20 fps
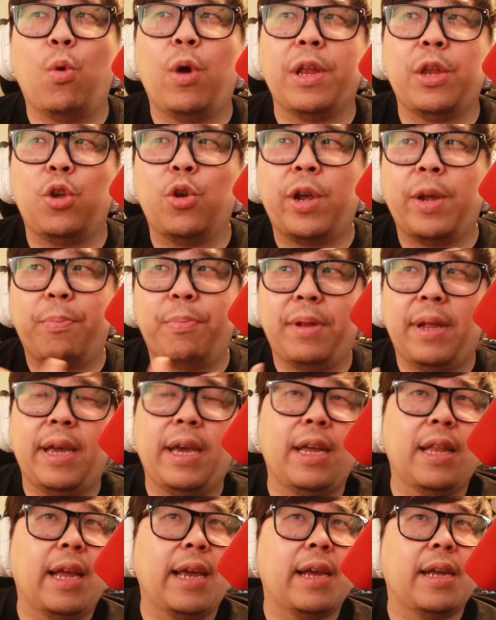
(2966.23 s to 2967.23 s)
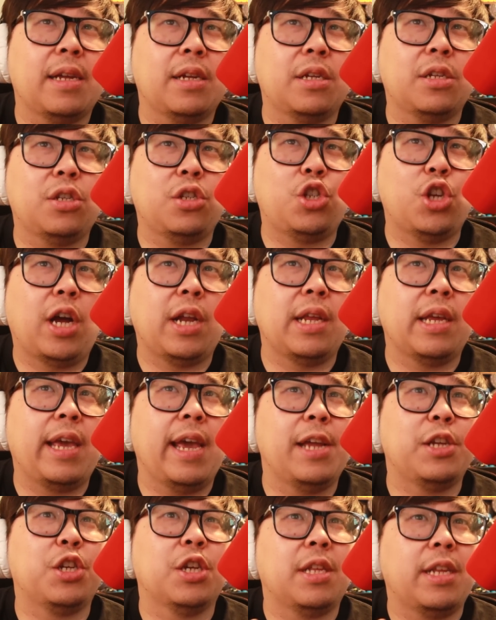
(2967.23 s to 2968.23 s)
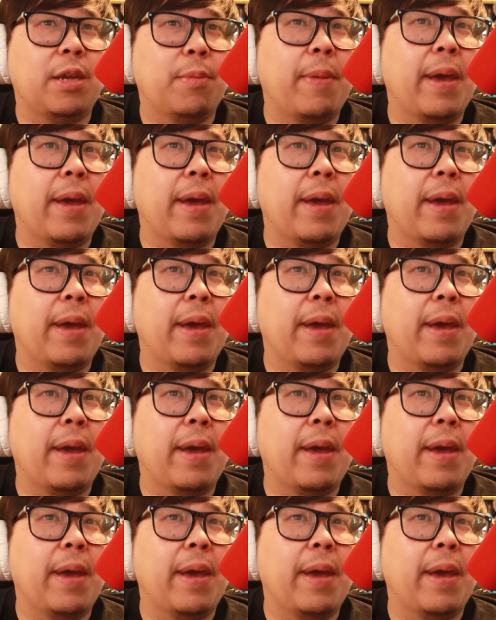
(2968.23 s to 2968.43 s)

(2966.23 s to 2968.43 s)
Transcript: One, you could play like Johnny Cage and Li